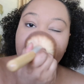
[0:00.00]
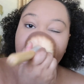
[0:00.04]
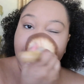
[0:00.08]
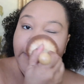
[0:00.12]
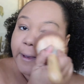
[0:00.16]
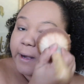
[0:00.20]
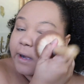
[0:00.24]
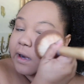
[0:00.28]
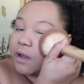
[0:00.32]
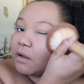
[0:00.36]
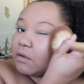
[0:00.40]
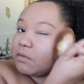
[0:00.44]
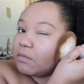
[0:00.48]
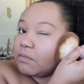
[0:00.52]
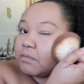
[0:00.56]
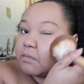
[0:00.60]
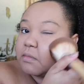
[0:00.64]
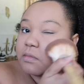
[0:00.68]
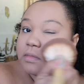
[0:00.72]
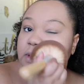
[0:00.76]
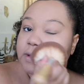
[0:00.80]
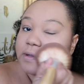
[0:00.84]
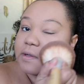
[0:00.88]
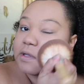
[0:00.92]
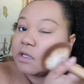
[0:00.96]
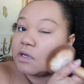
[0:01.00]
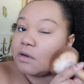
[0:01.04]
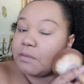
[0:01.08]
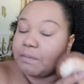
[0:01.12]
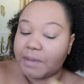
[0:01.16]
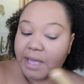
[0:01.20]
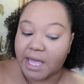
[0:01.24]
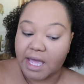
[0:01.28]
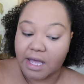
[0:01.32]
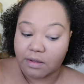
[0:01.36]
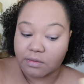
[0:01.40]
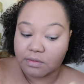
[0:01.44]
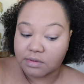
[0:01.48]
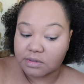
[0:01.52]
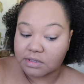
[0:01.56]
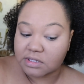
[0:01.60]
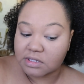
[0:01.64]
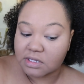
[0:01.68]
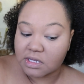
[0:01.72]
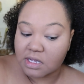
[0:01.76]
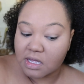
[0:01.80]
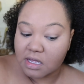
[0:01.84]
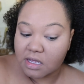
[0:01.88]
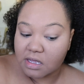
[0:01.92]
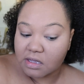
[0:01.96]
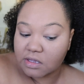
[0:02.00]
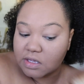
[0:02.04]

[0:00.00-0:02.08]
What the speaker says: you know, a little pounce.